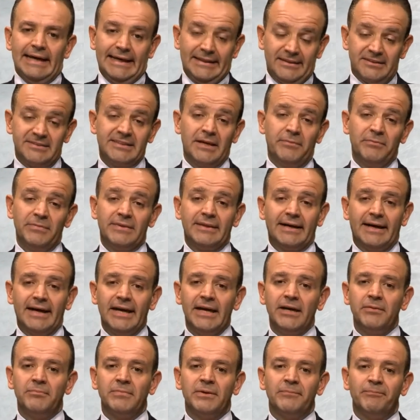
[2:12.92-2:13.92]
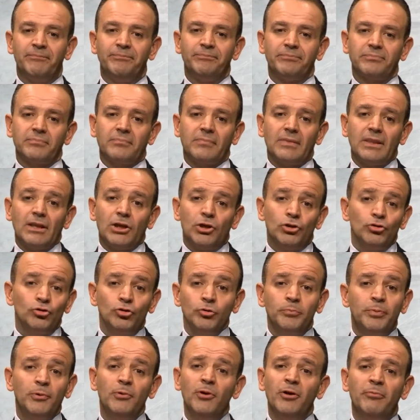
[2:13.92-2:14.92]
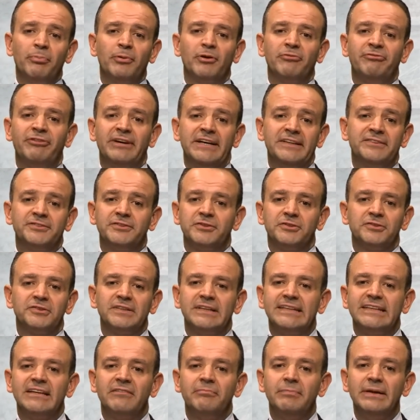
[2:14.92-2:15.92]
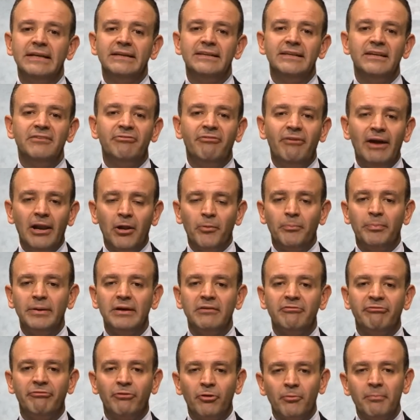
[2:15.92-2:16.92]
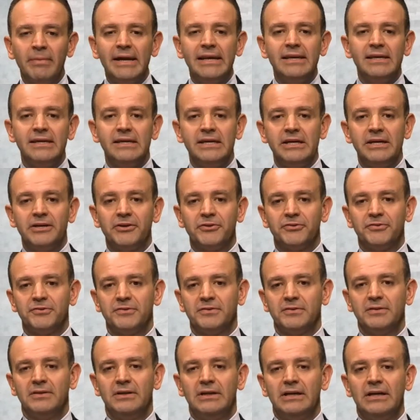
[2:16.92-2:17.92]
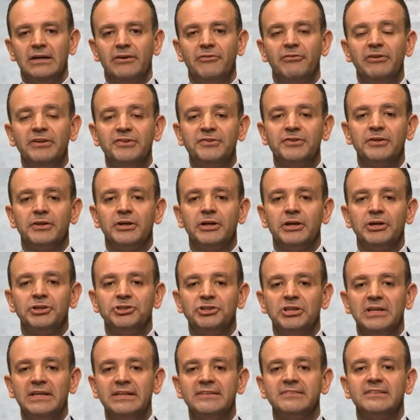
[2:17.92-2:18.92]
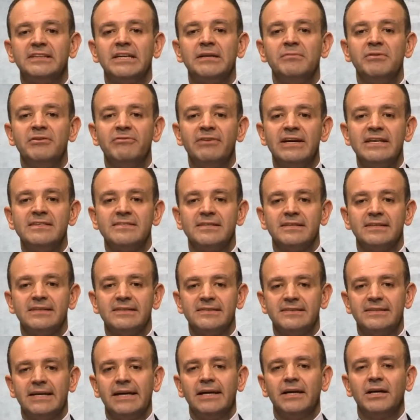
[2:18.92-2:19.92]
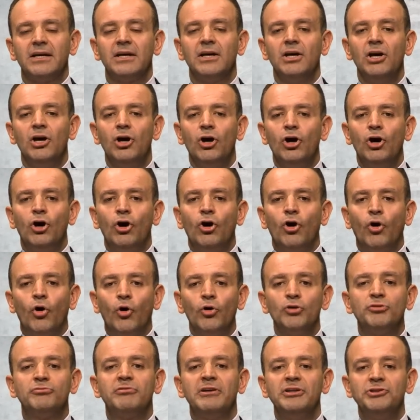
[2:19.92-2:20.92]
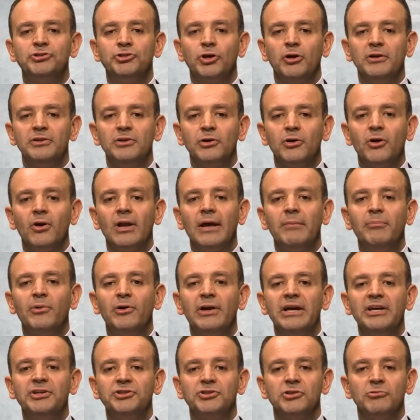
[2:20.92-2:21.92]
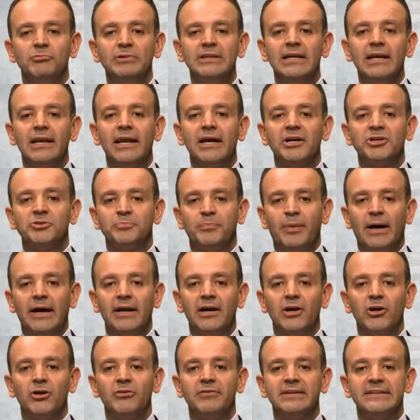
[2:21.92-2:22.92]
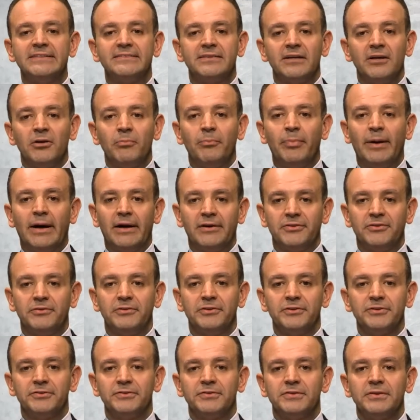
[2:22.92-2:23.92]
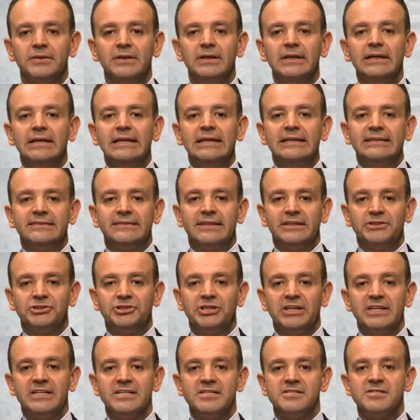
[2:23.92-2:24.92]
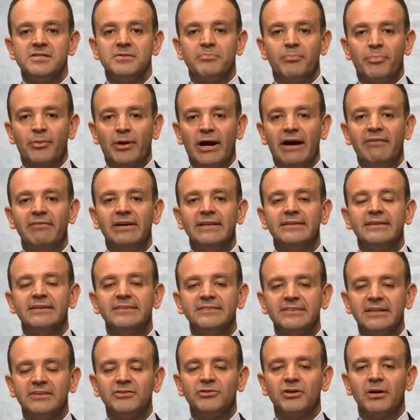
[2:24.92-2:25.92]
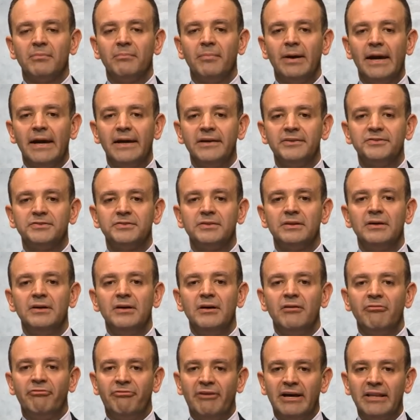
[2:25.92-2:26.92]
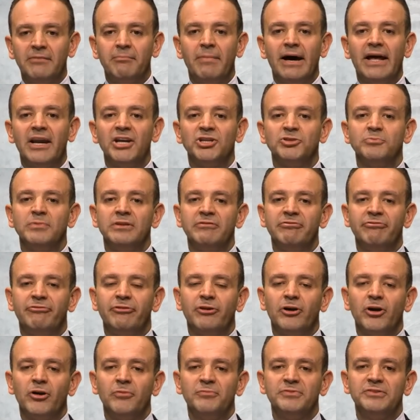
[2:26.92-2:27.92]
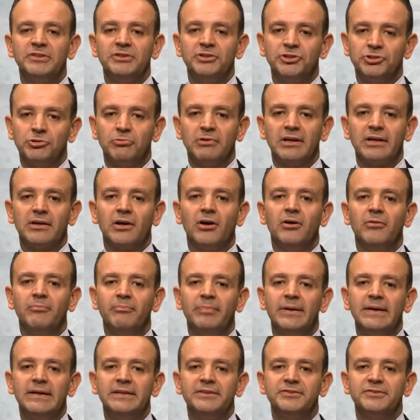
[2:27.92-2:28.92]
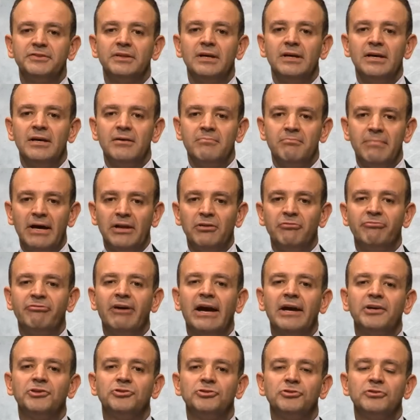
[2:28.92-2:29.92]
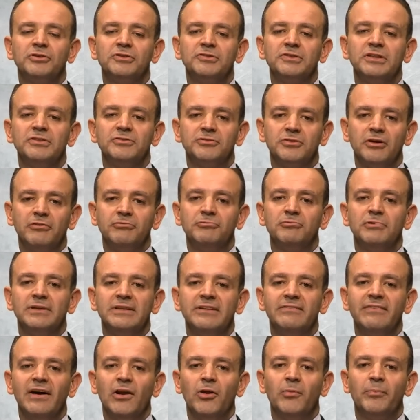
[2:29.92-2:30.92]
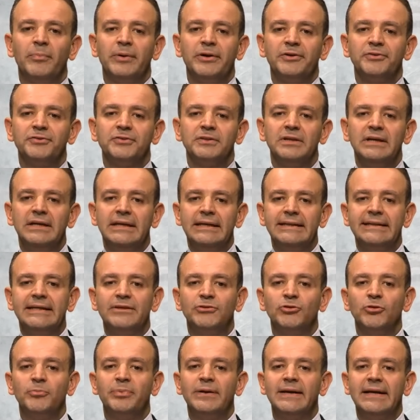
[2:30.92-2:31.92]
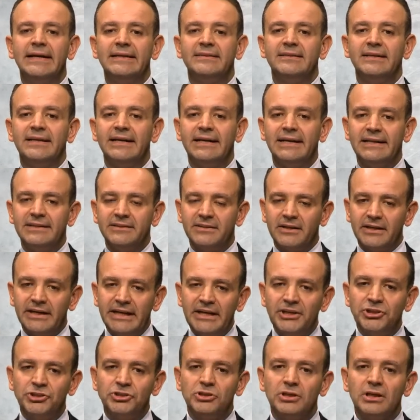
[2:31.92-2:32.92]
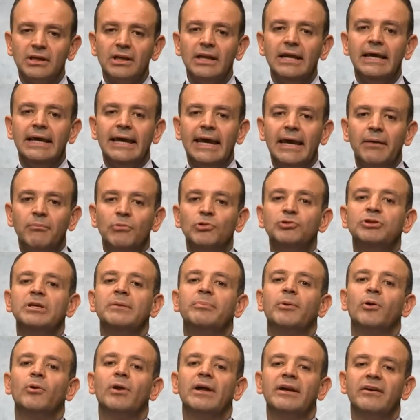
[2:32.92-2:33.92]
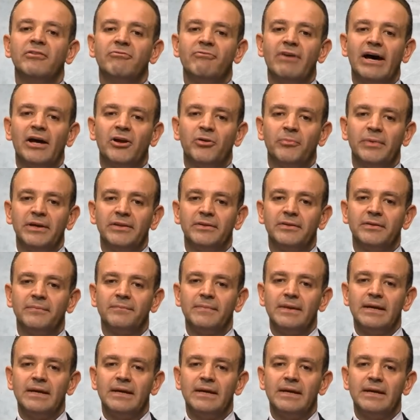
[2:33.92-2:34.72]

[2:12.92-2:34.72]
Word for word: At the same time, Dupulo professors that have been developing for many years research in extreme events at ESSEC also enjoy the collaboration with a large panel of external partners, such as private and central banks, fund management firms, insurance companies, manufacturers and software developers that operate in an international and multipolar environment.